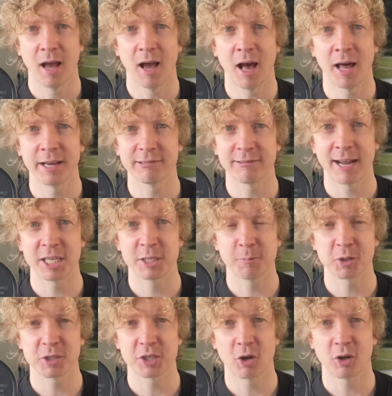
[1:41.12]
under Ange
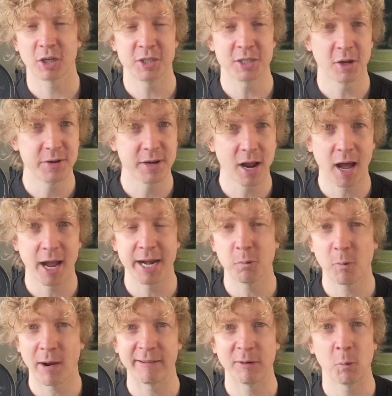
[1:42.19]
Postecoglou, so
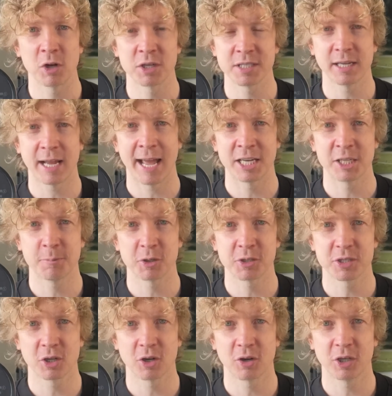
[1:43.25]
9 where it wasn't Ange
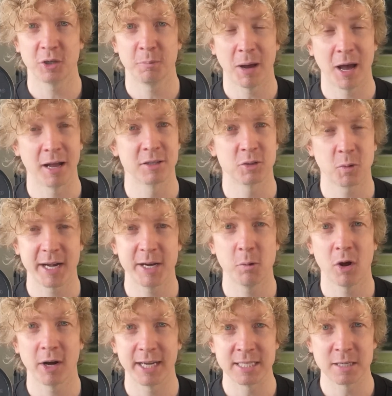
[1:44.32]
Postecoglou, but
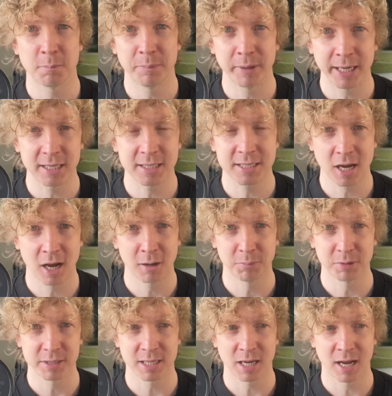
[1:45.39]
21 is a big
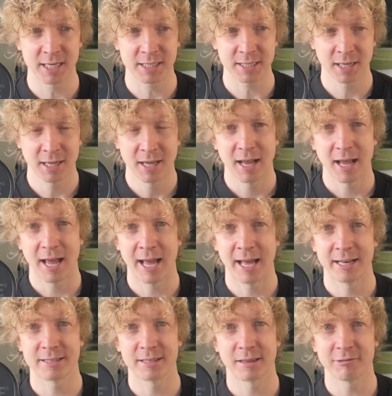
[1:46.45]
sample size,
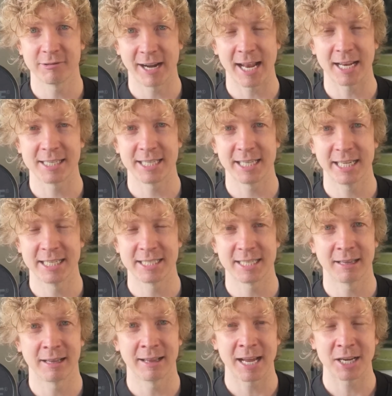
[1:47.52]
and the reality
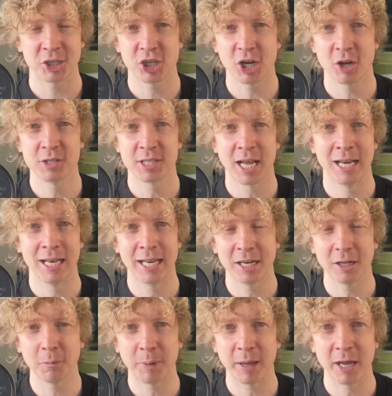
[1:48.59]
is that shows a
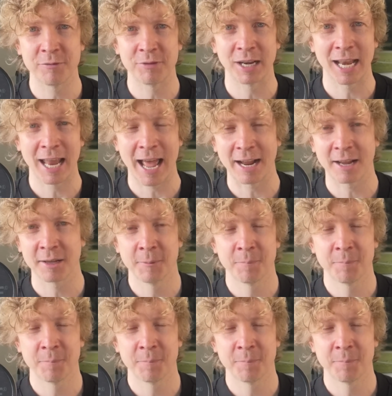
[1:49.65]
little bit of a lack